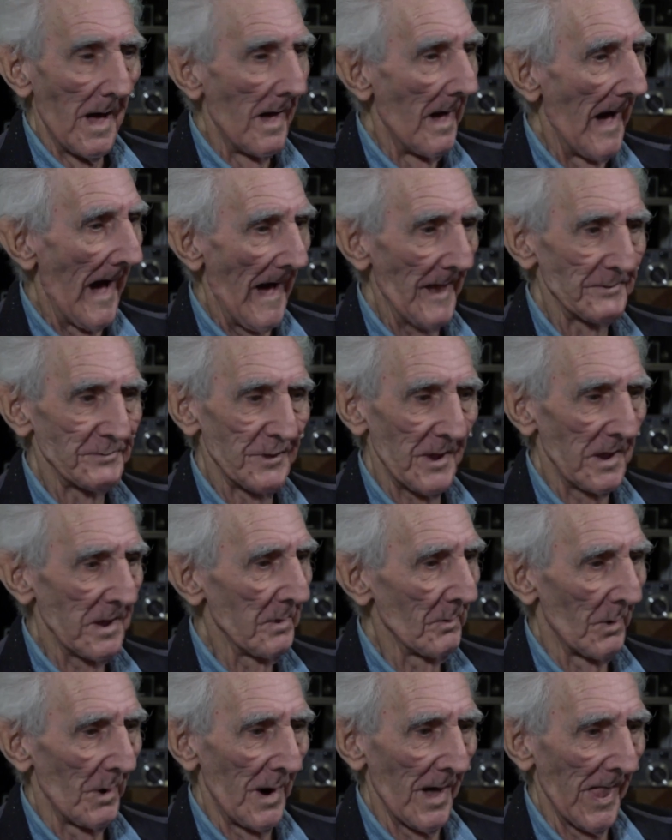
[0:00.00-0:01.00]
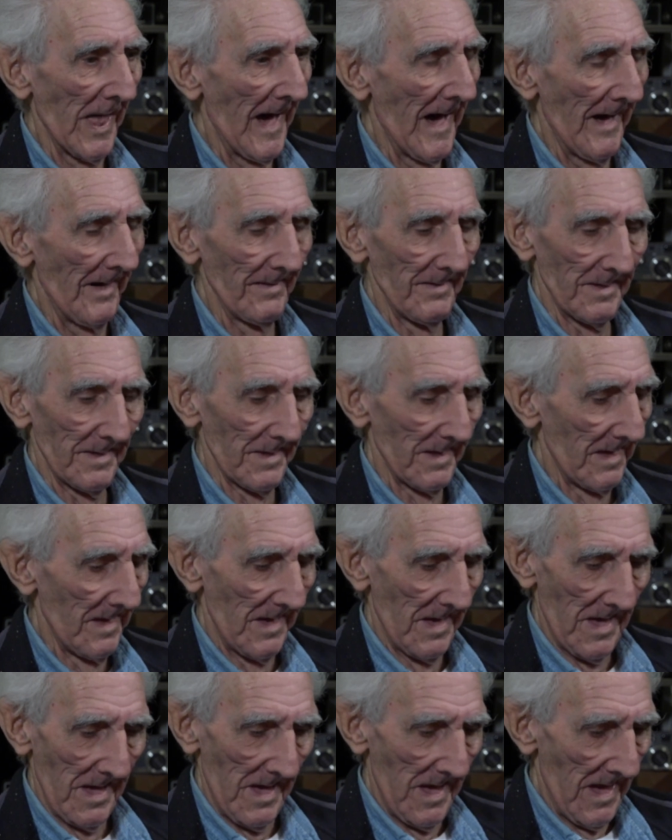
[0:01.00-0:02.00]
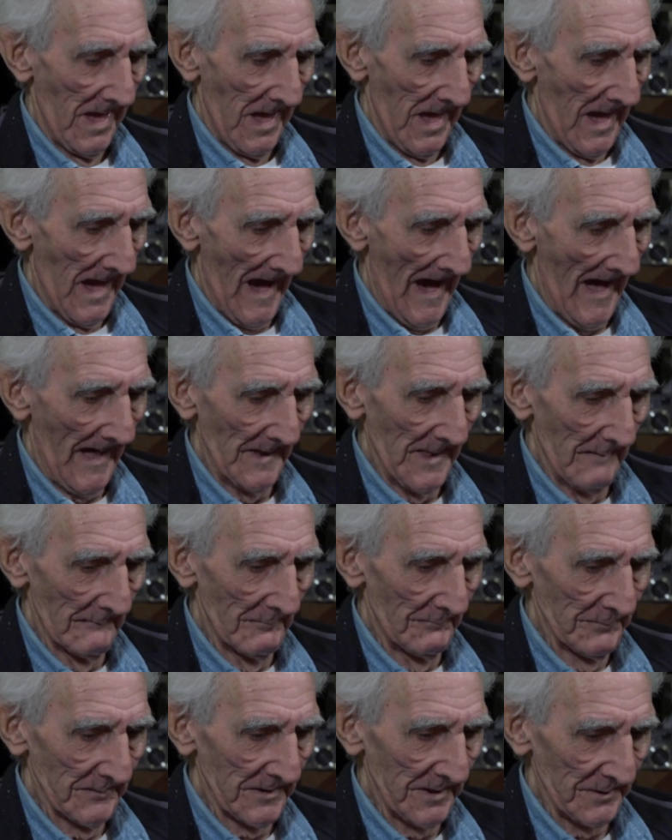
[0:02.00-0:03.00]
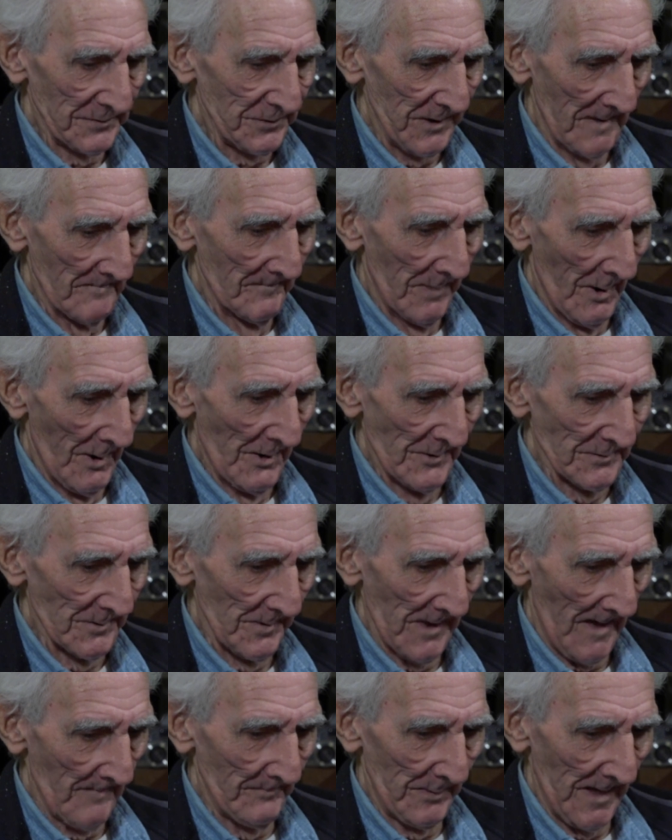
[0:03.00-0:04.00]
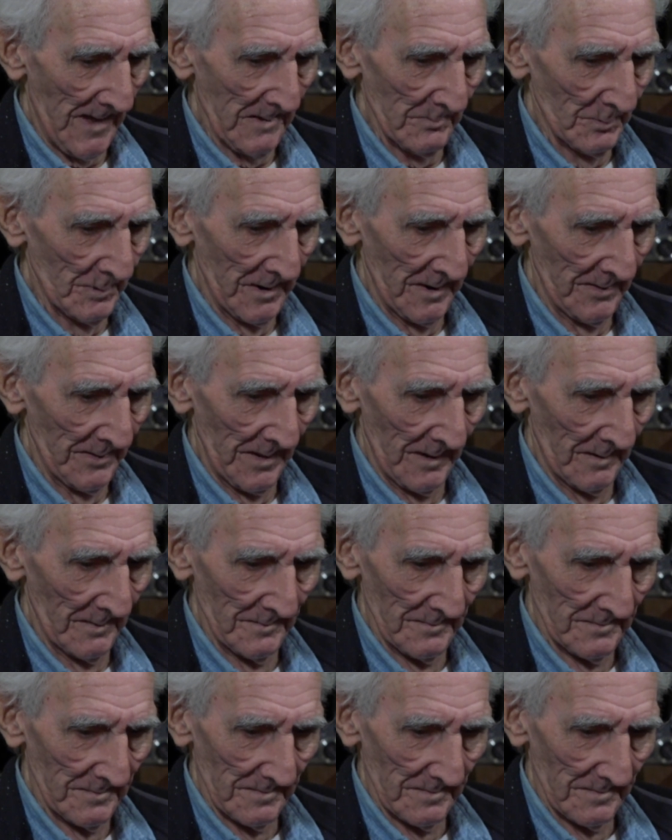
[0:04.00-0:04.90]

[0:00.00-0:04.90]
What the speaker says: I'll tell you what, I'll never forget them boys that I played with though.